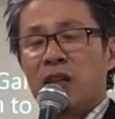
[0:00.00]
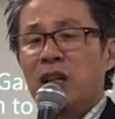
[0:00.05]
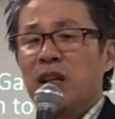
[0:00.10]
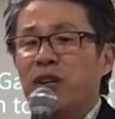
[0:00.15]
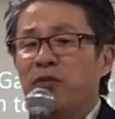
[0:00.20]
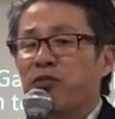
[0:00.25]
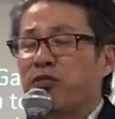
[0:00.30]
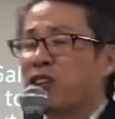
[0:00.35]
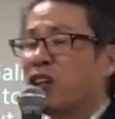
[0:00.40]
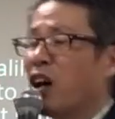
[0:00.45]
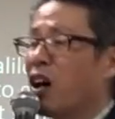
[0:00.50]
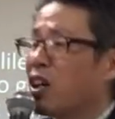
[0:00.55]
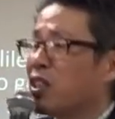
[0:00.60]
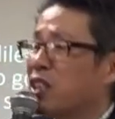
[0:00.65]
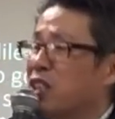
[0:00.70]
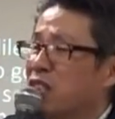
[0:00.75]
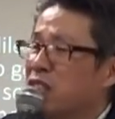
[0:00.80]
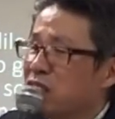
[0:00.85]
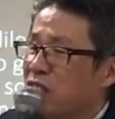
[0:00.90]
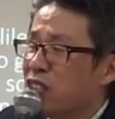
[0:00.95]
If
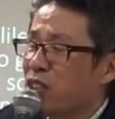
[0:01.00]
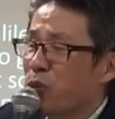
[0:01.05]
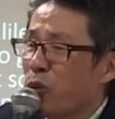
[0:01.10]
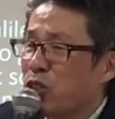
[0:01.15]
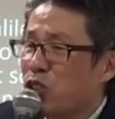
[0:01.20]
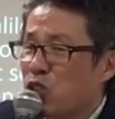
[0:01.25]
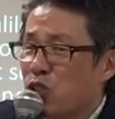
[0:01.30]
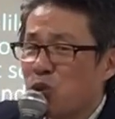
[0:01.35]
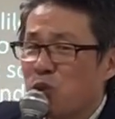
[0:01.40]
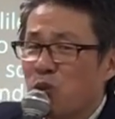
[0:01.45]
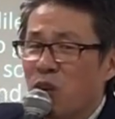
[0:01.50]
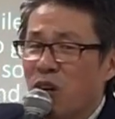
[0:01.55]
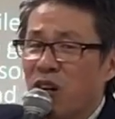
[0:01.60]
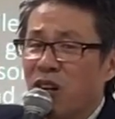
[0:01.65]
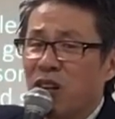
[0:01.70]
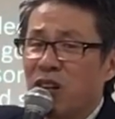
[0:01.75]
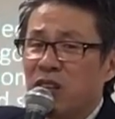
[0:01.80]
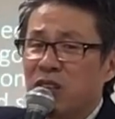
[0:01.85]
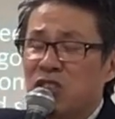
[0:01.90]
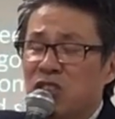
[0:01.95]
God, this is what you
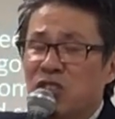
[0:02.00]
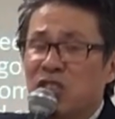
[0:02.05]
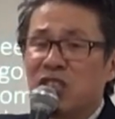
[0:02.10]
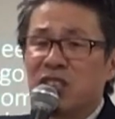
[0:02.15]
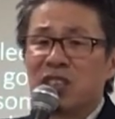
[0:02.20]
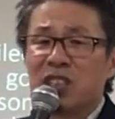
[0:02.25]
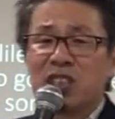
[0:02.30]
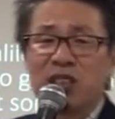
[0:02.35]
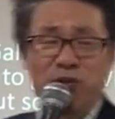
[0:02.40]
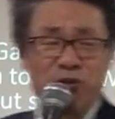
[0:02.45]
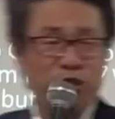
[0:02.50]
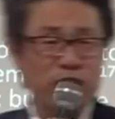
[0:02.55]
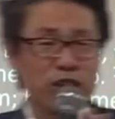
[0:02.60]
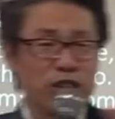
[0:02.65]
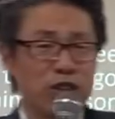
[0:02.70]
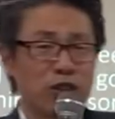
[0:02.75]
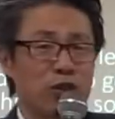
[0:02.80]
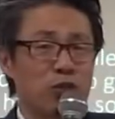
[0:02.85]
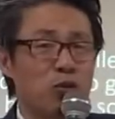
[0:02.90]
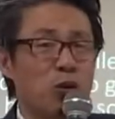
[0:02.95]
want, Jesus, if
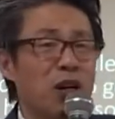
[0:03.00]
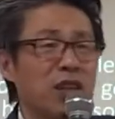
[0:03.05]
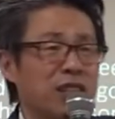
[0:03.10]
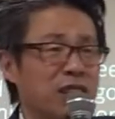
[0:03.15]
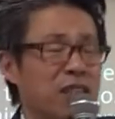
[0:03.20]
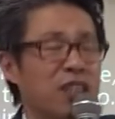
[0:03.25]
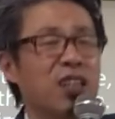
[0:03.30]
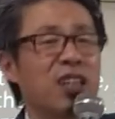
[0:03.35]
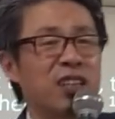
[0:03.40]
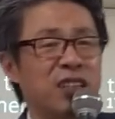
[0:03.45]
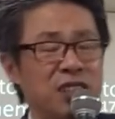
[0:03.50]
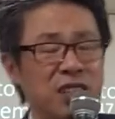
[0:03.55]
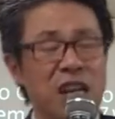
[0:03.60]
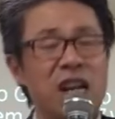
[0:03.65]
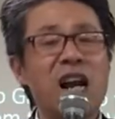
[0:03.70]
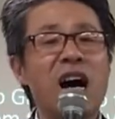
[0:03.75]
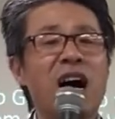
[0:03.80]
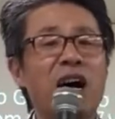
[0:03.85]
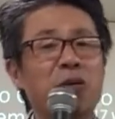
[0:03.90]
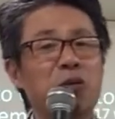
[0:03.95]
you want this, then
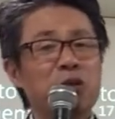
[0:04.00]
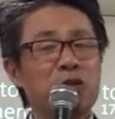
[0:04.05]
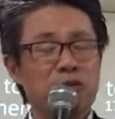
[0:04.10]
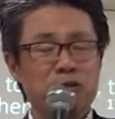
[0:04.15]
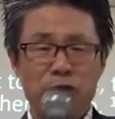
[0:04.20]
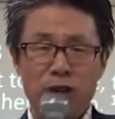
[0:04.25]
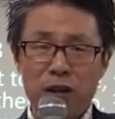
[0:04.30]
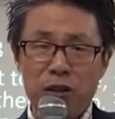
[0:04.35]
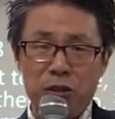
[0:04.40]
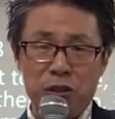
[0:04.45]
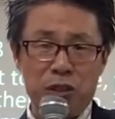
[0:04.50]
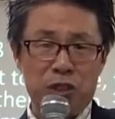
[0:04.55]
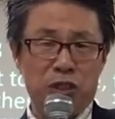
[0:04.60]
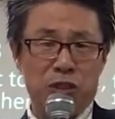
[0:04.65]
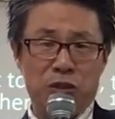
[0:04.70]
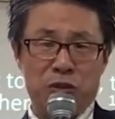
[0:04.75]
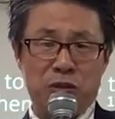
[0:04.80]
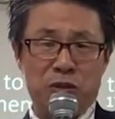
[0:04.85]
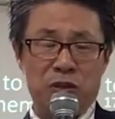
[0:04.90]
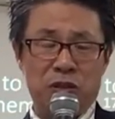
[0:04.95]
I will follow
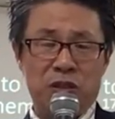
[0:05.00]
you.